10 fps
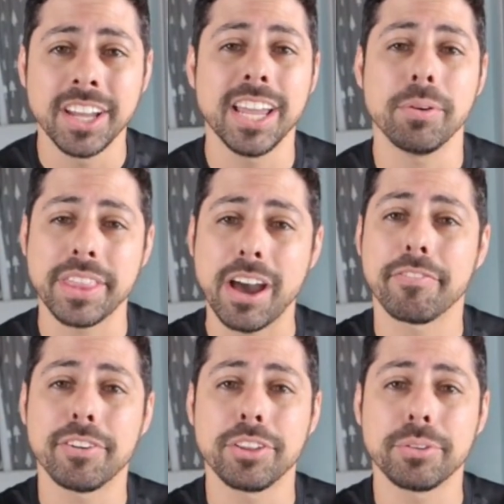And without
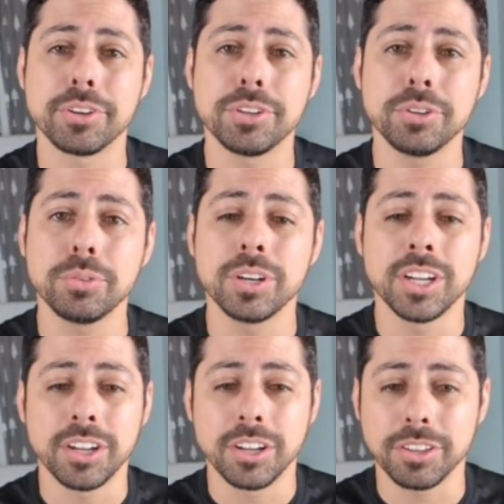further ado,
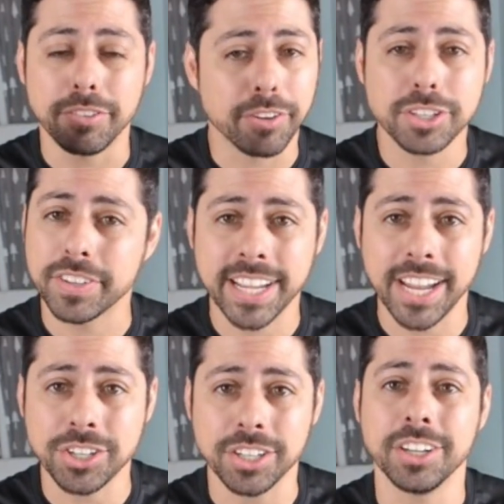
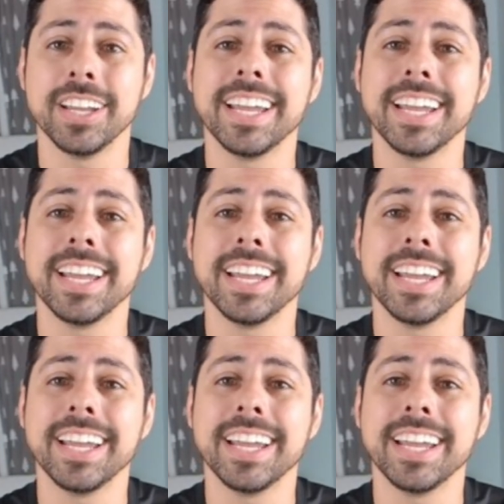diversification.